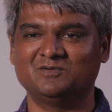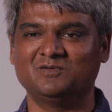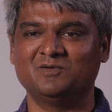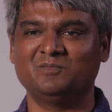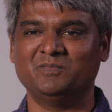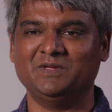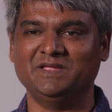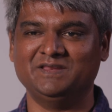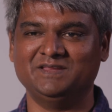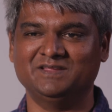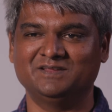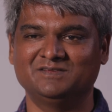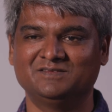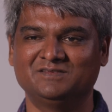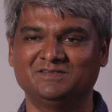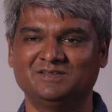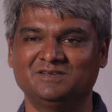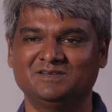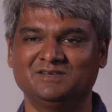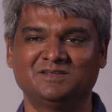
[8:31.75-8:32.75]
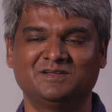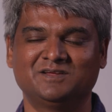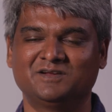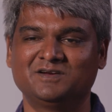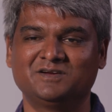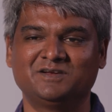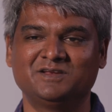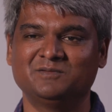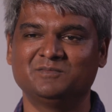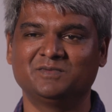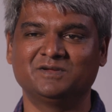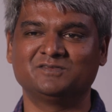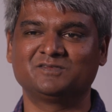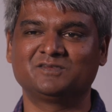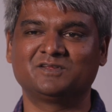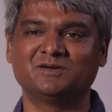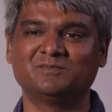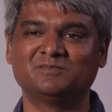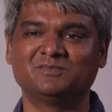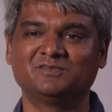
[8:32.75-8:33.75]
opinions, in correcting my
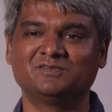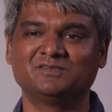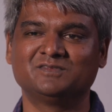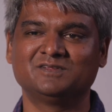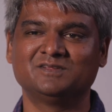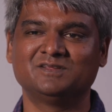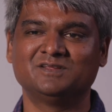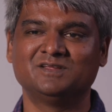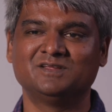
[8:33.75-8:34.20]
scripts.